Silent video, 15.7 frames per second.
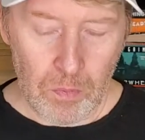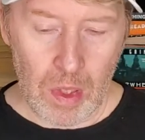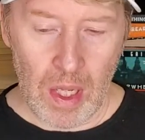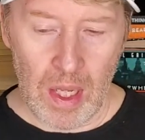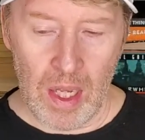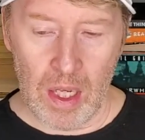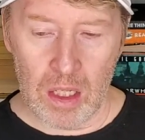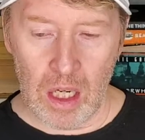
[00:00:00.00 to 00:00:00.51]

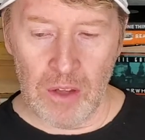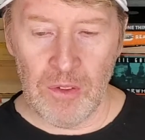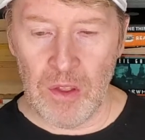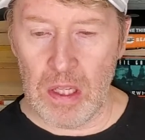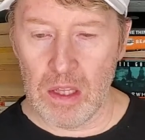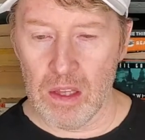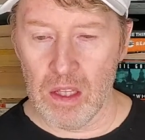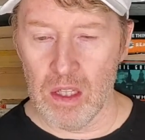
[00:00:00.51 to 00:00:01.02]
And I
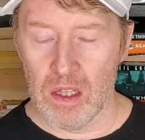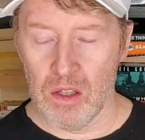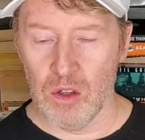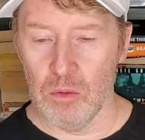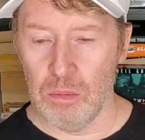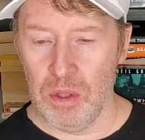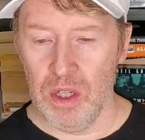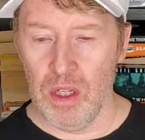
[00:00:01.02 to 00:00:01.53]
think that
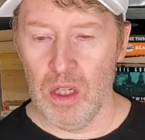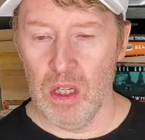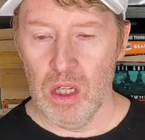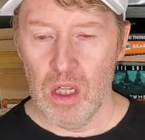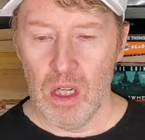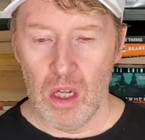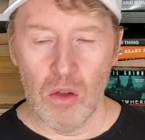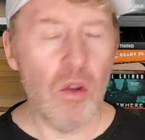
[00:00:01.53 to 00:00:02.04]
there'd be
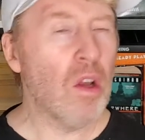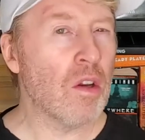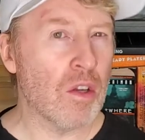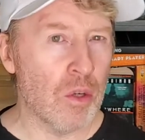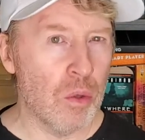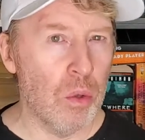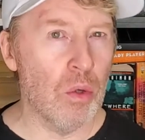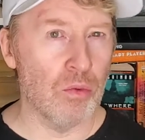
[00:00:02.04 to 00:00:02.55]
a lot of
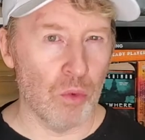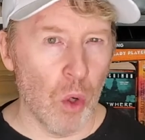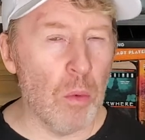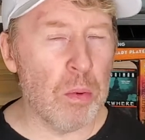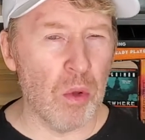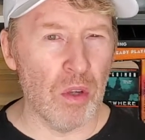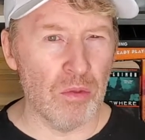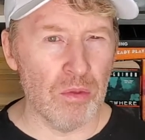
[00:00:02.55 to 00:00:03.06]
cool
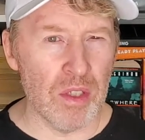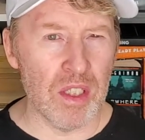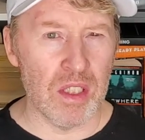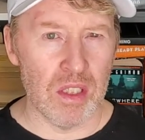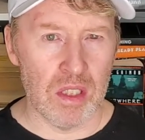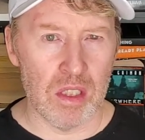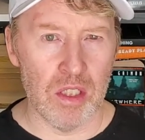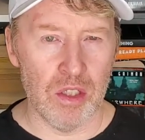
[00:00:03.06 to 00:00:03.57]
role-playing
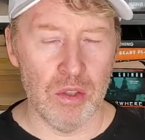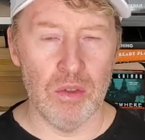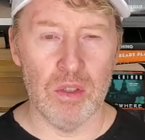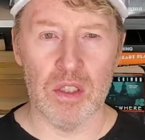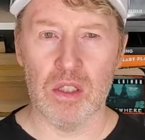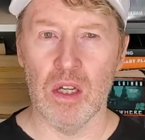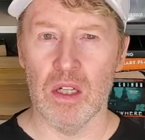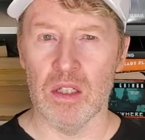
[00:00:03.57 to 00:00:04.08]
reasons to do this
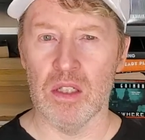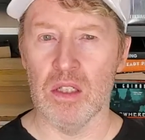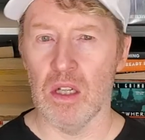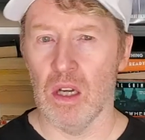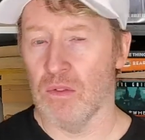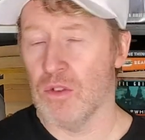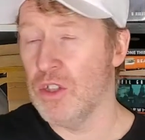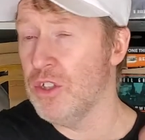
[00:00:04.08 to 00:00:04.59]
kind of
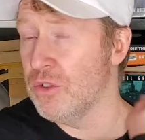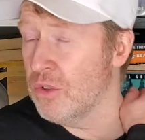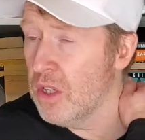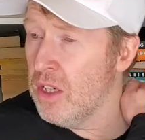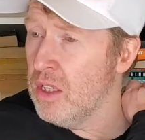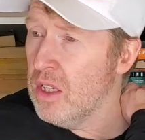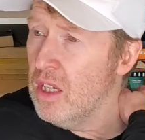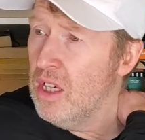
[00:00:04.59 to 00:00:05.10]
stuff too,
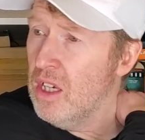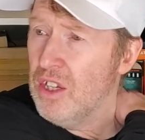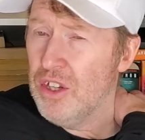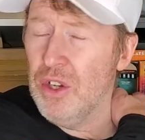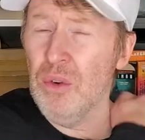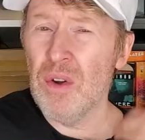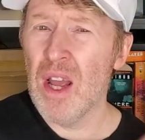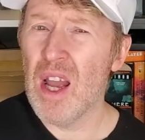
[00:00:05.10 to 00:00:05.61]
right? You
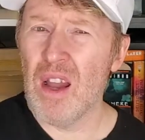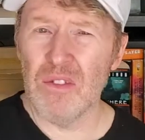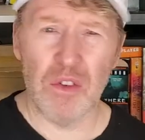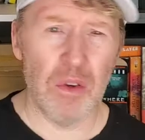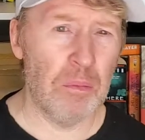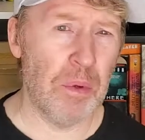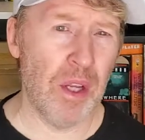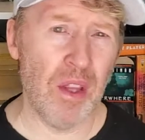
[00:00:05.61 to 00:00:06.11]
don't have to
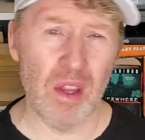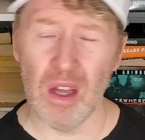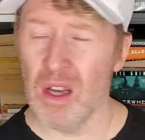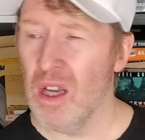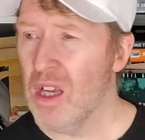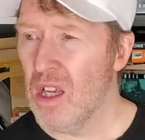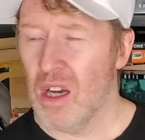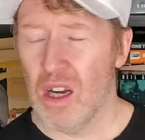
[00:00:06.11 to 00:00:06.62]
be the
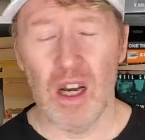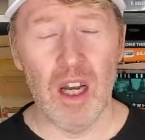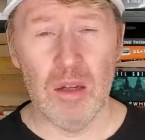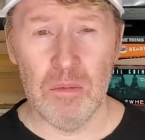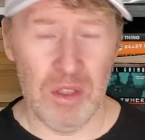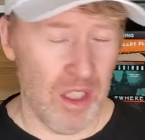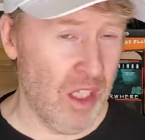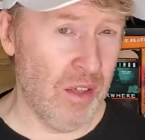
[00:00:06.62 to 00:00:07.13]

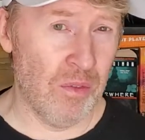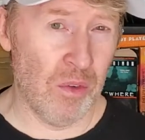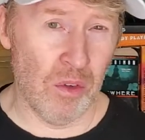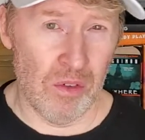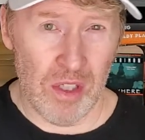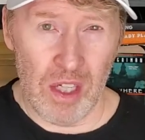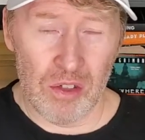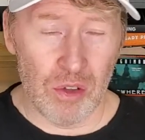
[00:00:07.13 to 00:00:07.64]
I'm evil
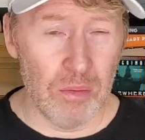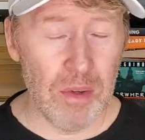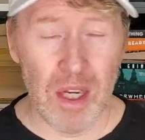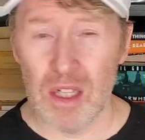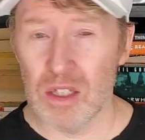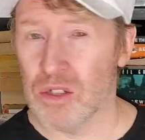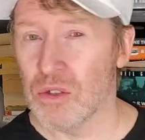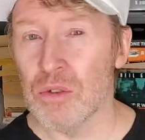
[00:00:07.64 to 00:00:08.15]

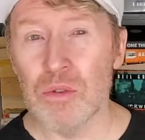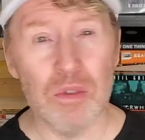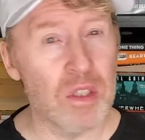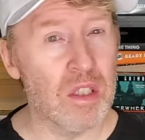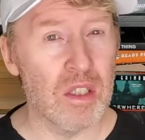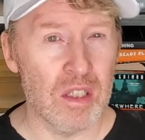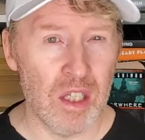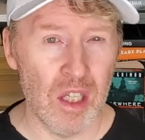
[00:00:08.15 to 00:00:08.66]
necromancer who's
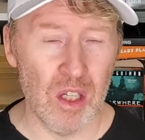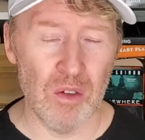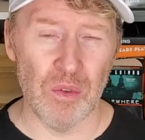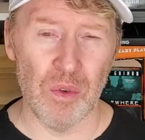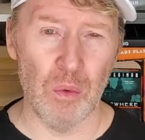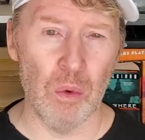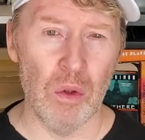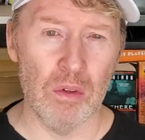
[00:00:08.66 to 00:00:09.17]
going to take over the
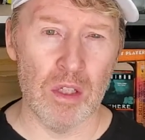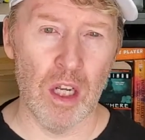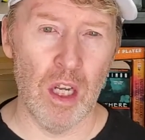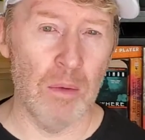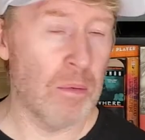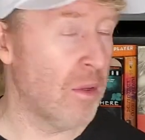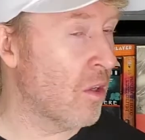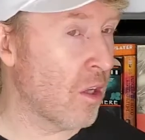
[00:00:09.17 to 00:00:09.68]
world
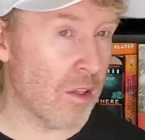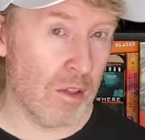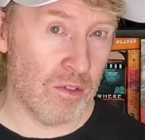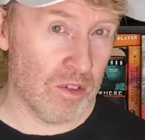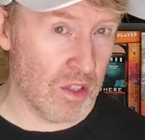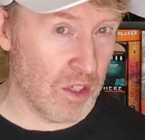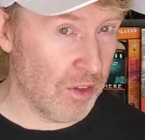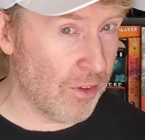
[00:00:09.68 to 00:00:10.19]
type. And not that
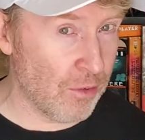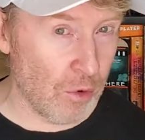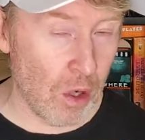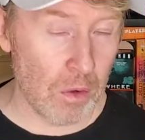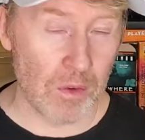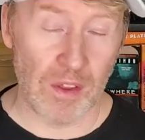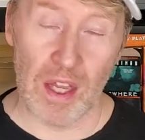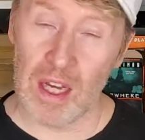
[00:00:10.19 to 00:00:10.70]
there's anything wrong
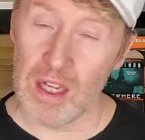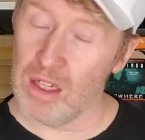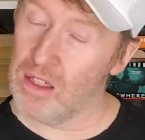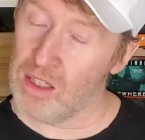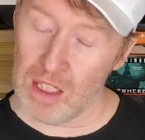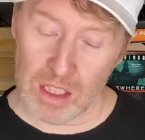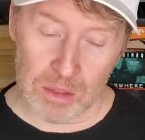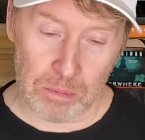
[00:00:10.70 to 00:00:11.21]
with that.
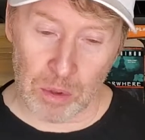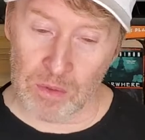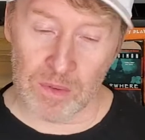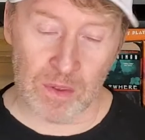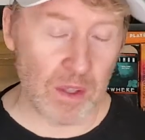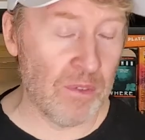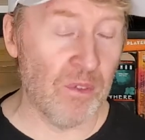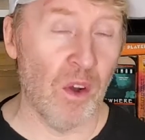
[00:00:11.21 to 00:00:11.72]
That is
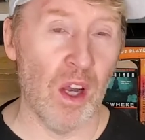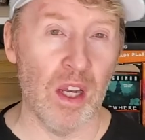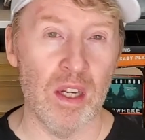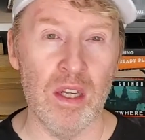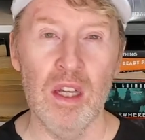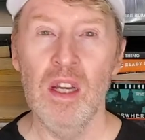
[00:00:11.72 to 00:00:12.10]
perfectly fine.